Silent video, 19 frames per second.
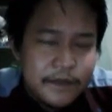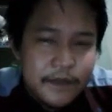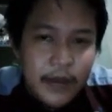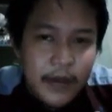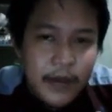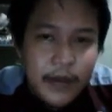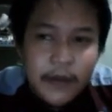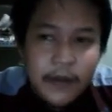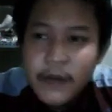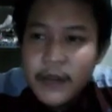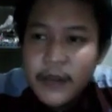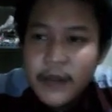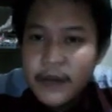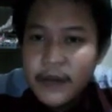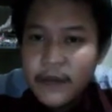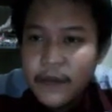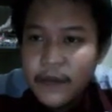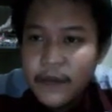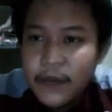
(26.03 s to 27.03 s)
Yeah,
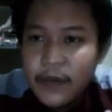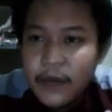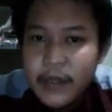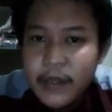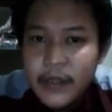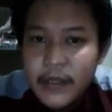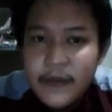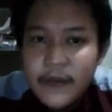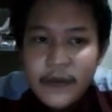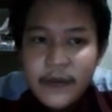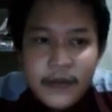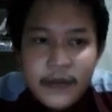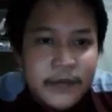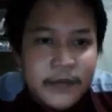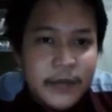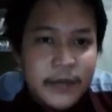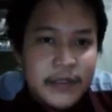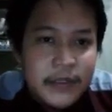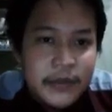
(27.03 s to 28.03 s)
waiting for the third
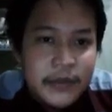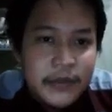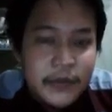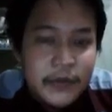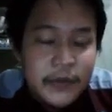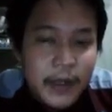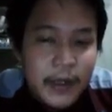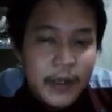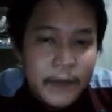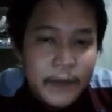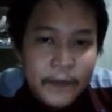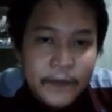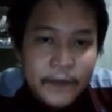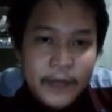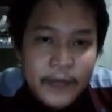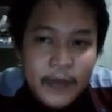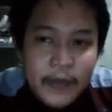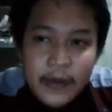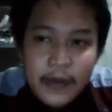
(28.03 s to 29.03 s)
semester to come
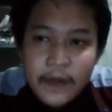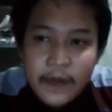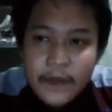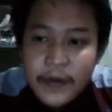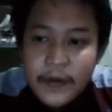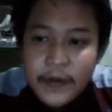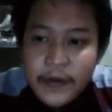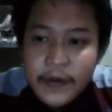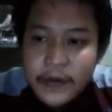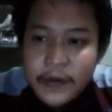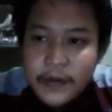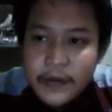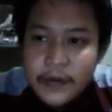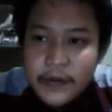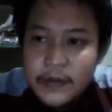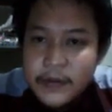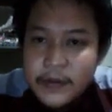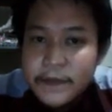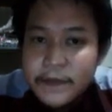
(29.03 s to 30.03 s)
after
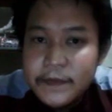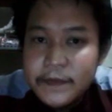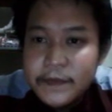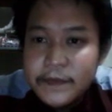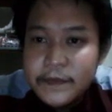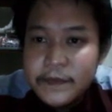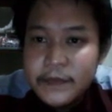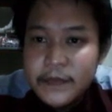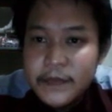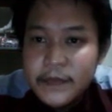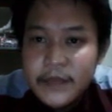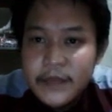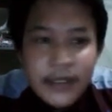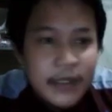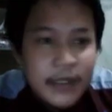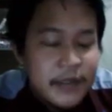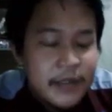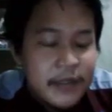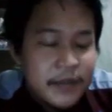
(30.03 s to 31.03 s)
your
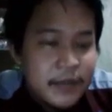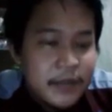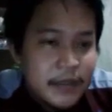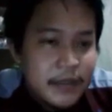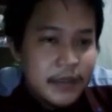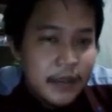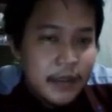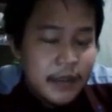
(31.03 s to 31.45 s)
second semester.